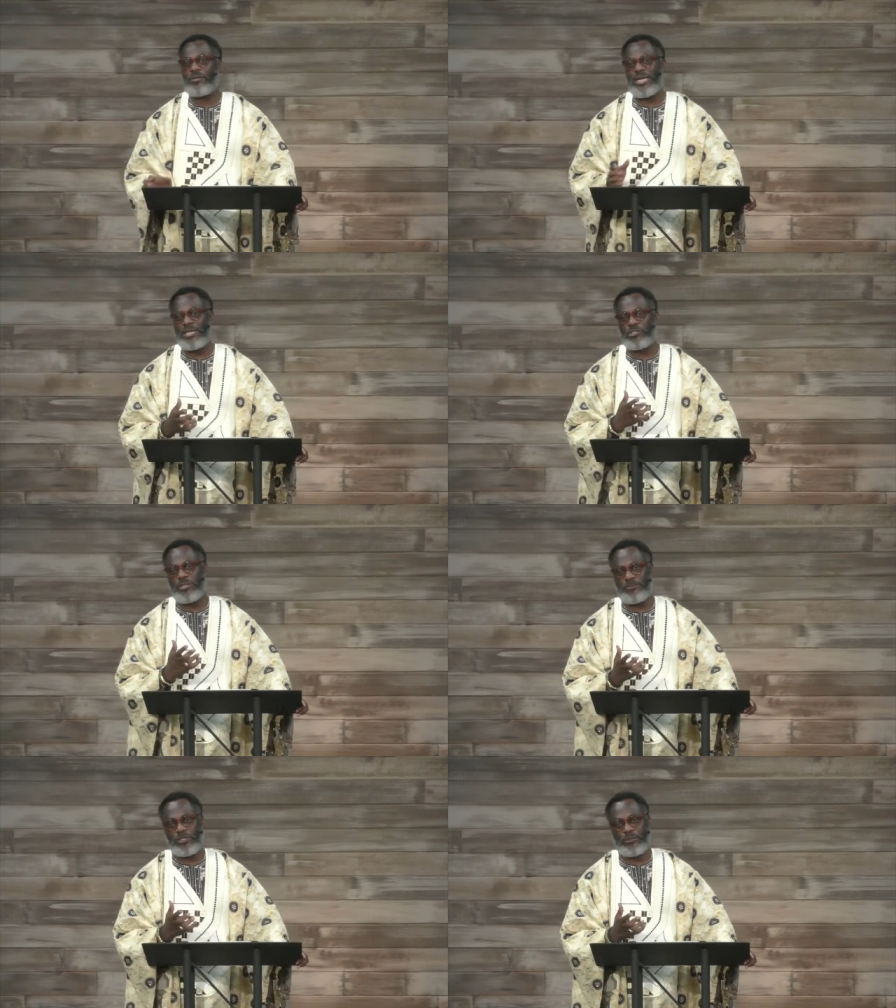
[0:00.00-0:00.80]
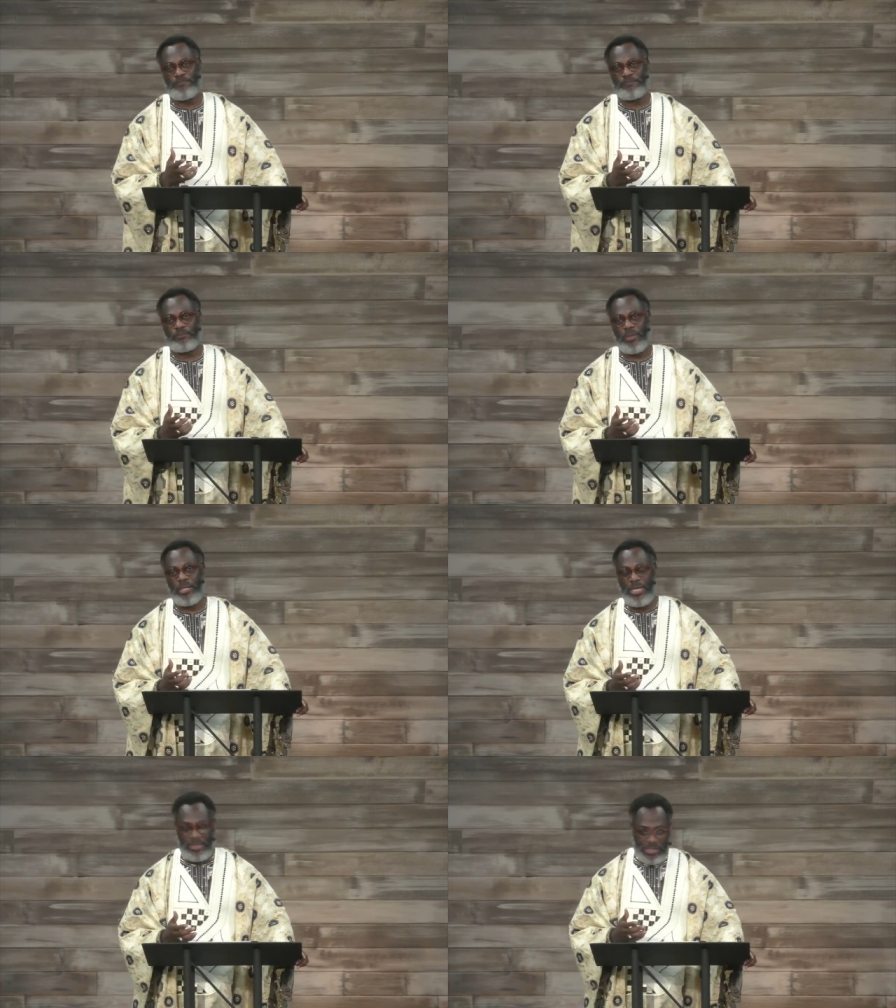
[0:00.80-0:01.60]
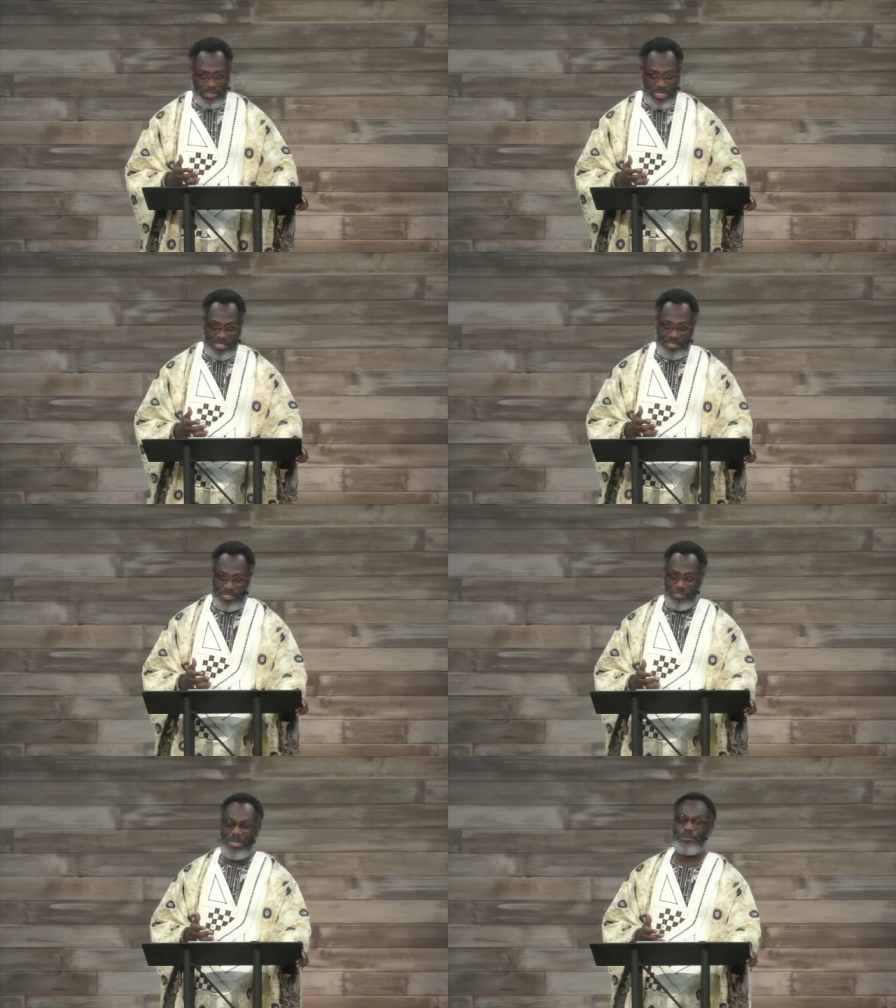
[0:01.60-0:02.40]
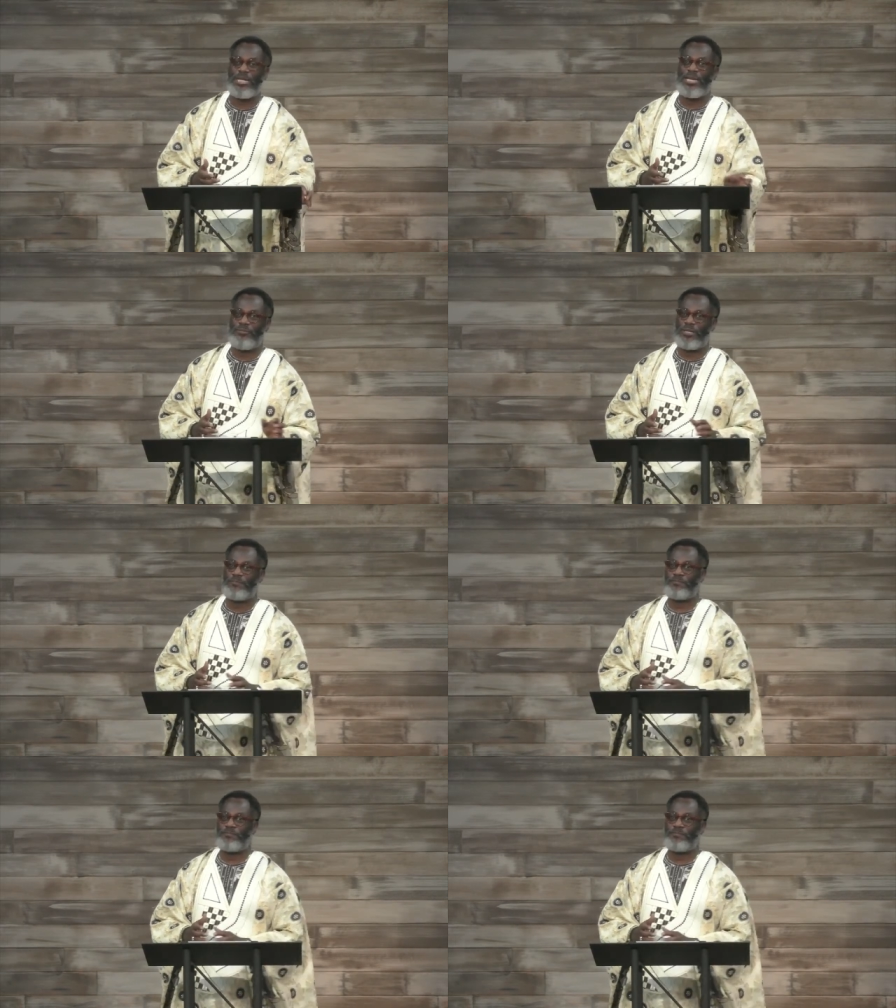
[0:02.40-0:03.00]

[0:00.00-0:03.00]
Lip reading: look at the scripture. Ecclesiastes chapter 11.